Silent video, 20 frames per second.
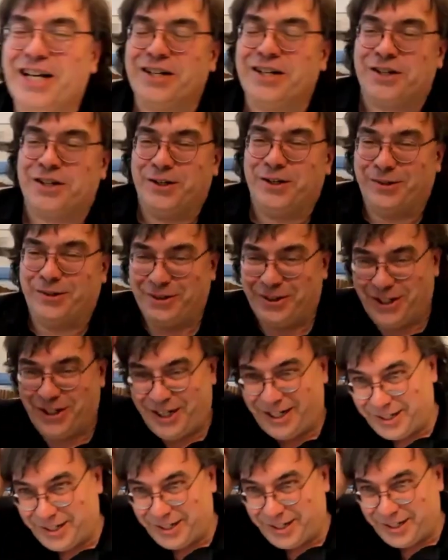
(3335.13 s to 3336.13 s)
Jishnu,
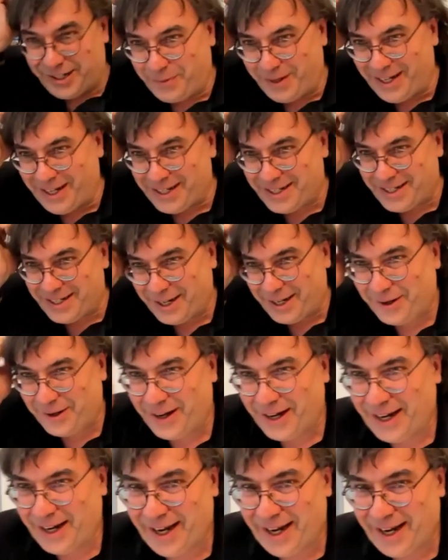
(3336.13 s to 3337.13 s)
Jishnu, please uh,
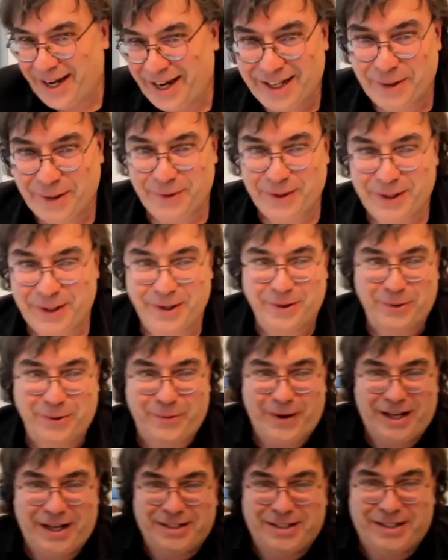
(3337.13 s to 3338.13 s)
go ahead uh, with
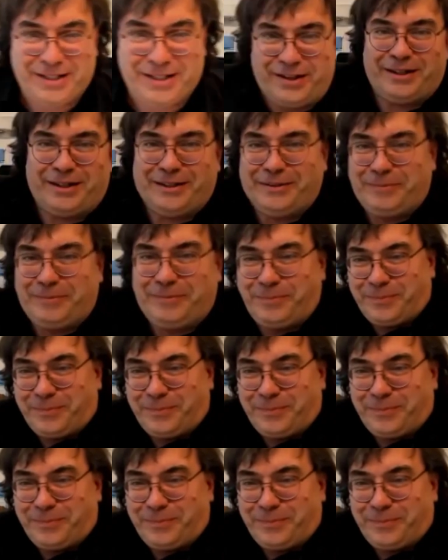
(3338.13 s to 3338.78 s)
your question.